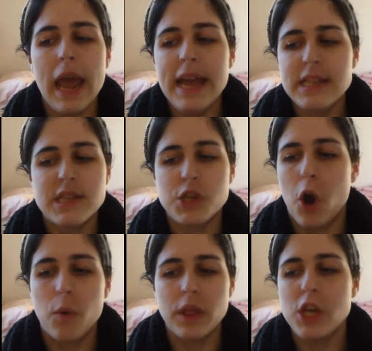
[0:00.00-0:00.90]
it's
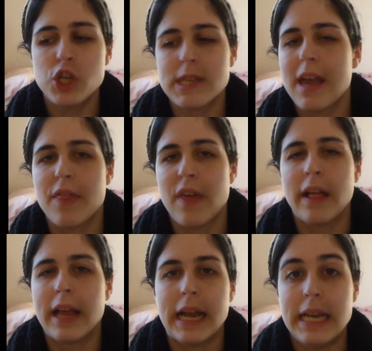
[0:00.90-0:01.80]
totally just like a thing,
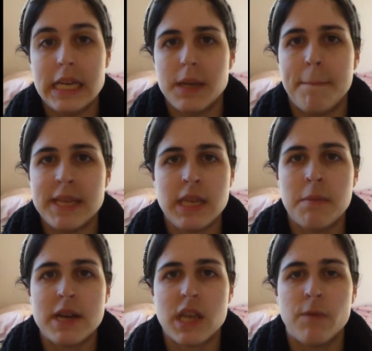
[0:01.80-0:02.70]
like I need to busy
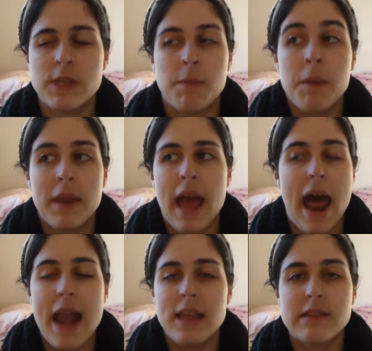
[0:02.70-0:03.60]
myself with something. But
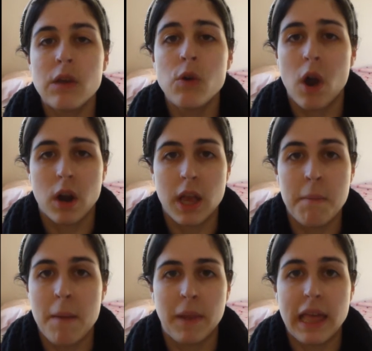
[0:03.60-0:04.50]
yeah, any single card
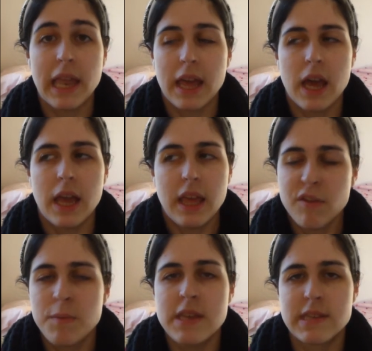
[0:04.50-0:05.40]
game I play, like
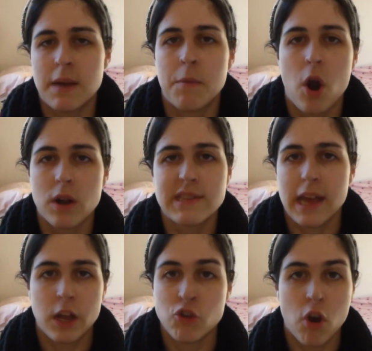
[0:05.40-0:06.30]
give me some cards
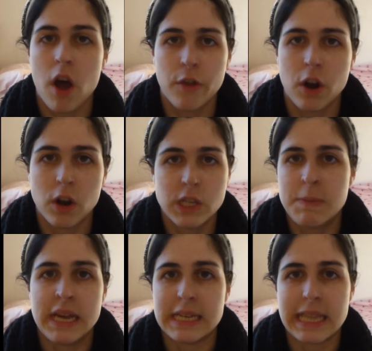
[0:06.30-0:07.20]
that can draw other cards,
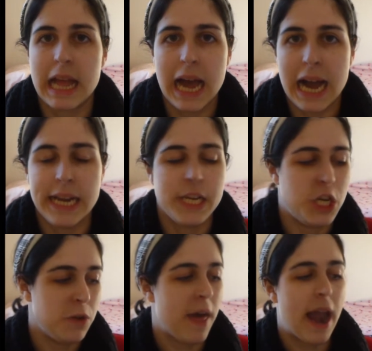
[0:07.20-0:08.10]
because like I need to
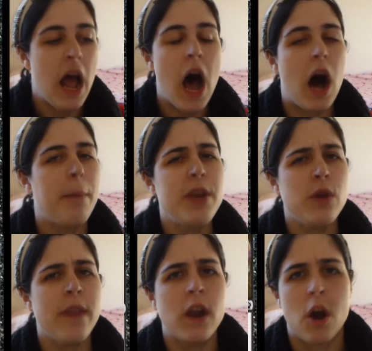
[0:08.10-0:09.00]
do that. I'll be
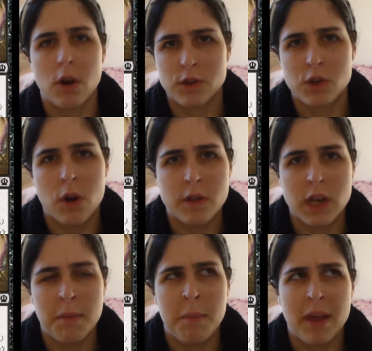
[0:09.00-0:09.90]
doing that in Hearthstone all the
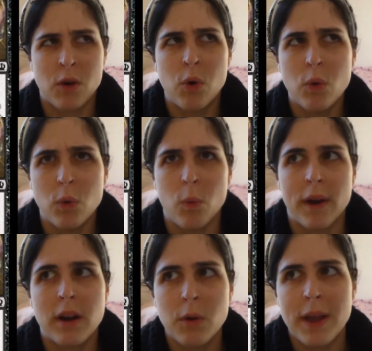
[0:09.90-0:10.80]
time. I'm like, cool,
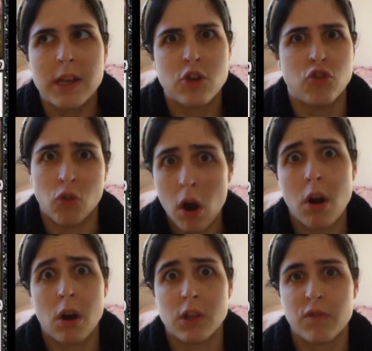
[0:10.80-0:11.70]
where do I get to draw
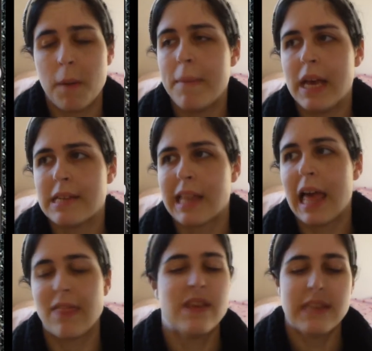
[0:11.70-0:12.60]
cards from? Because
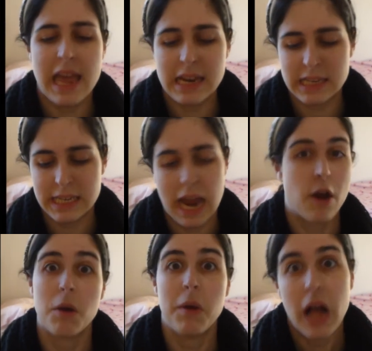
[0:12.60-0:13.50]
like this hand is
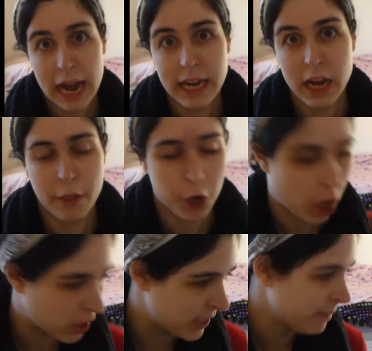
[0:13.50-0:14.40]
terrible. I need other
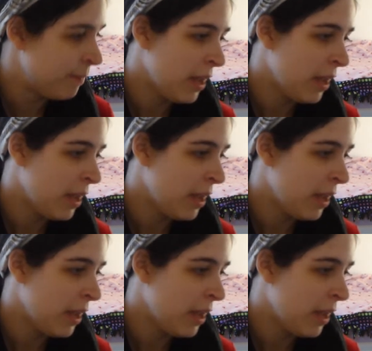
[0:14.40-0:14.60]
cards.